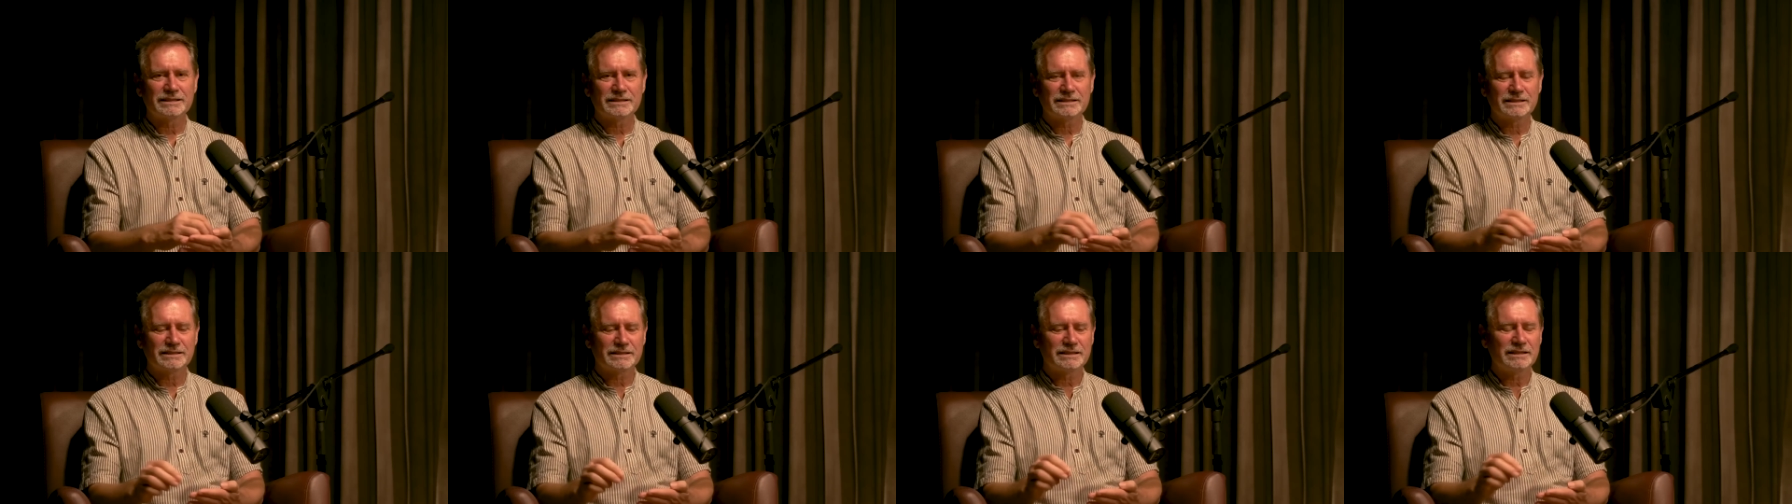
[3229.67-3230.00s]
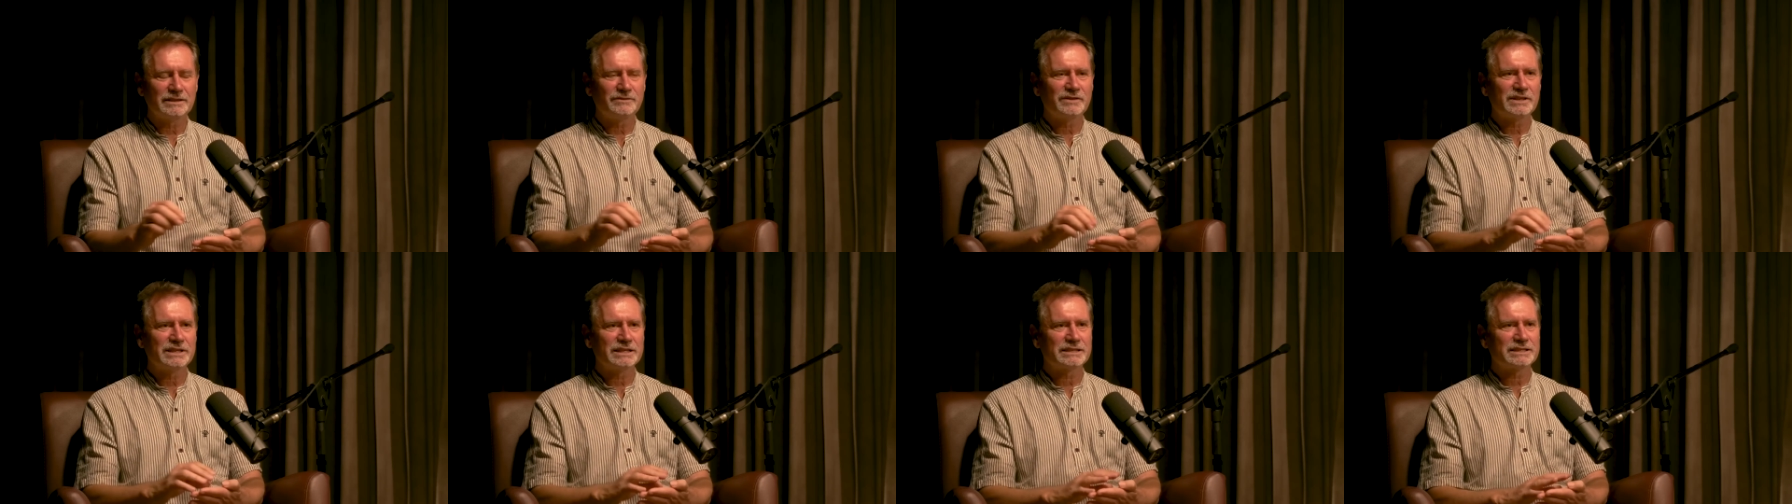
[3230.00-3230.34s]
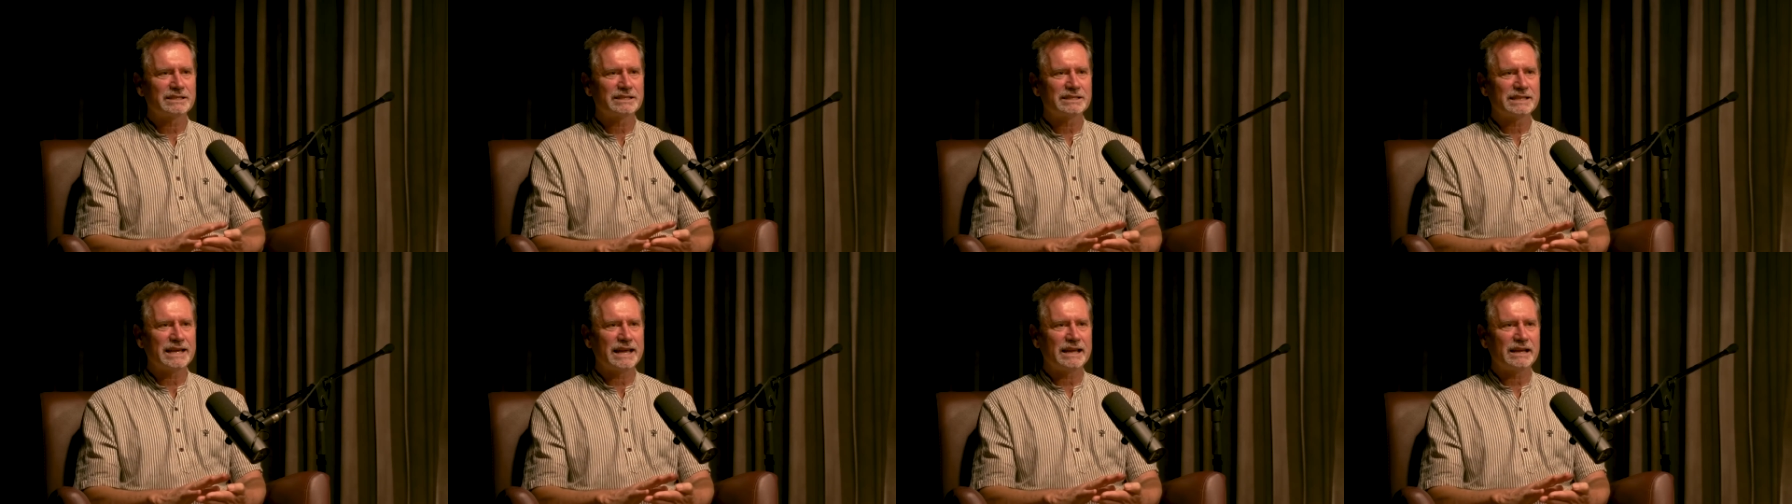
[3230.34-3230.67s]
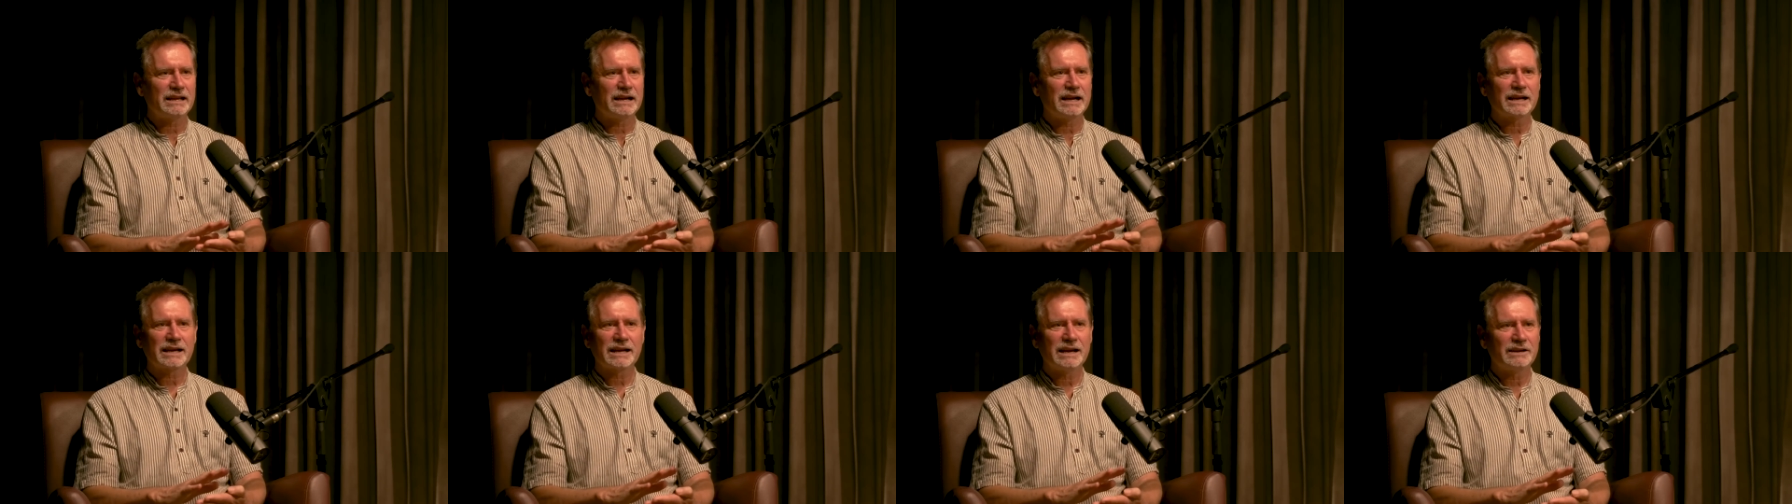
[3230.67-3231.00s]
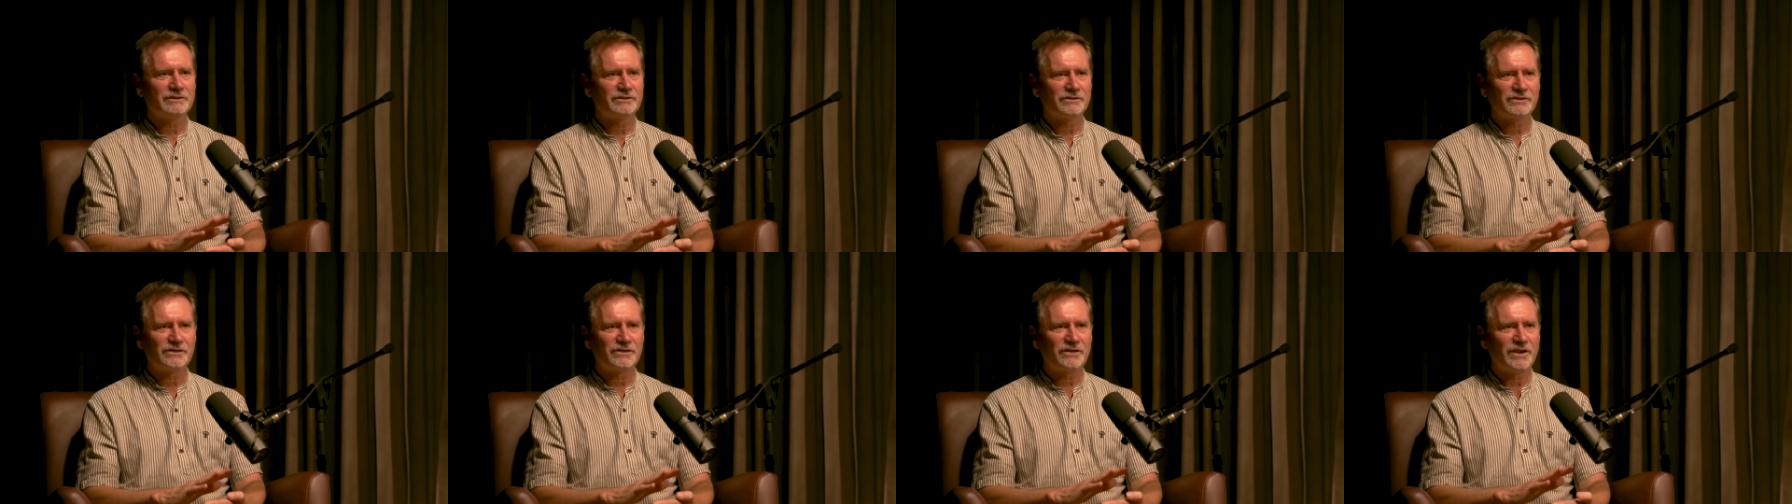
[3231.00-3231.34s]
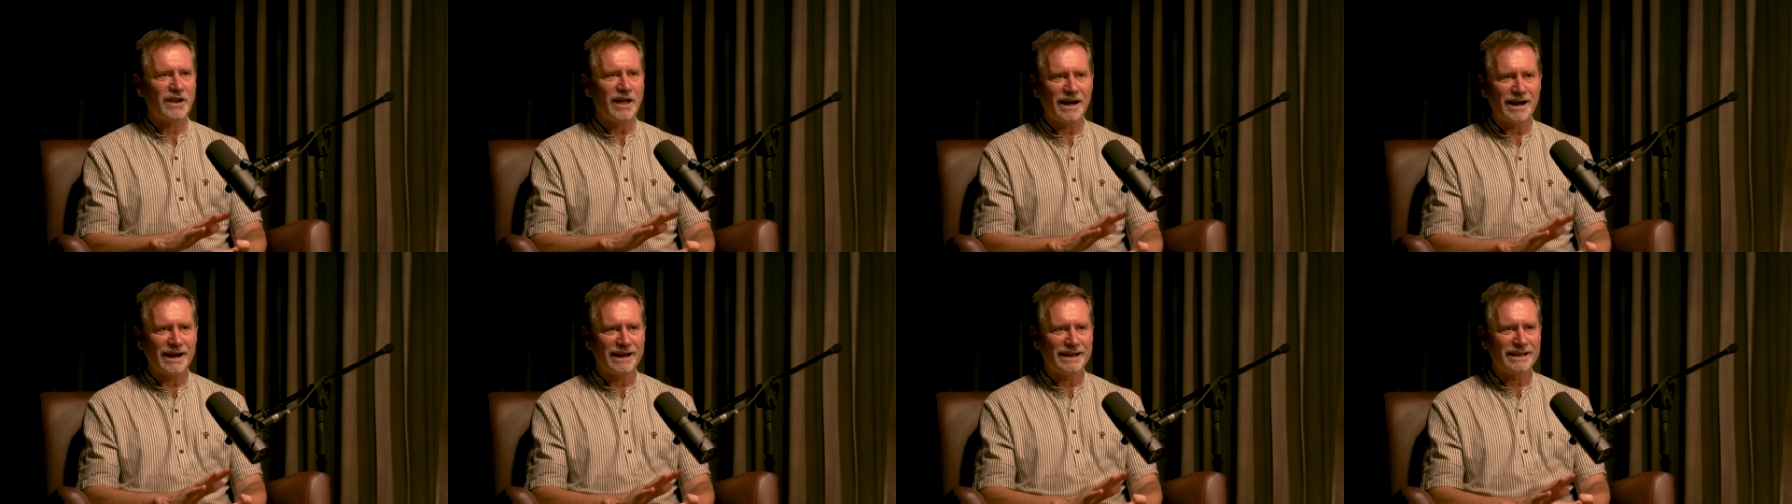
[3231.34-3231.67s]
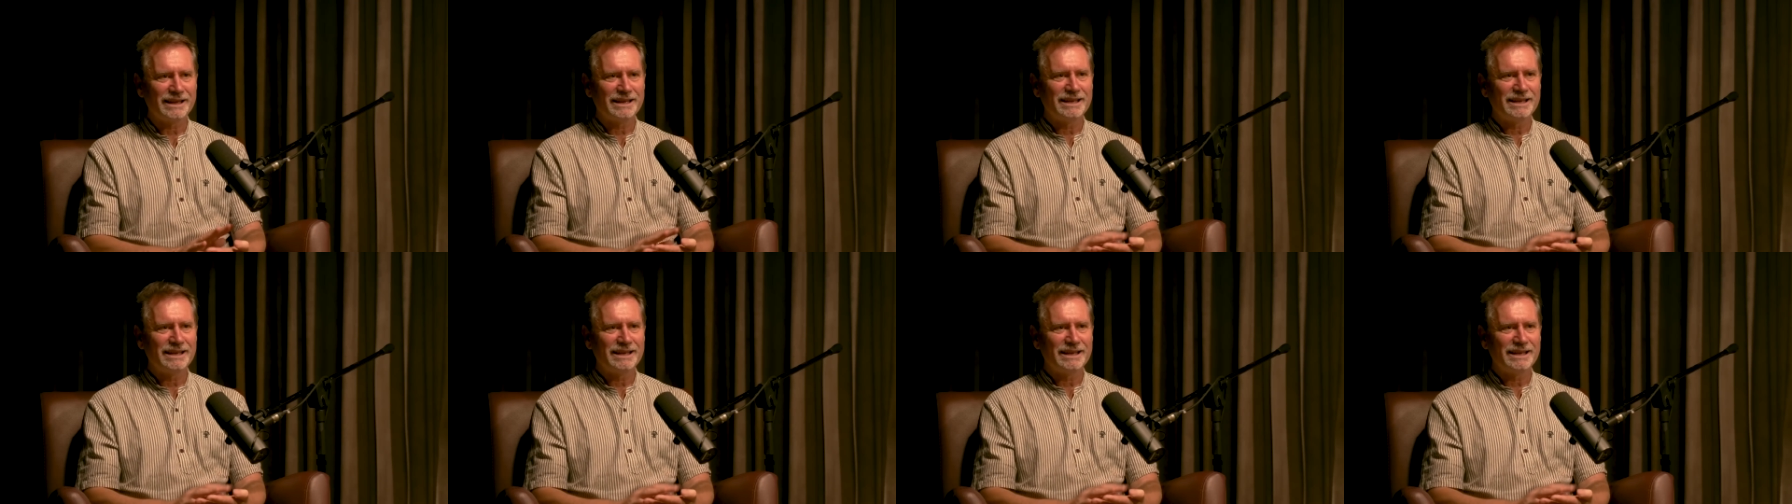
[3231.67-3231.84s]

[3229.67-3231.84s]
certificate to say I can't fly.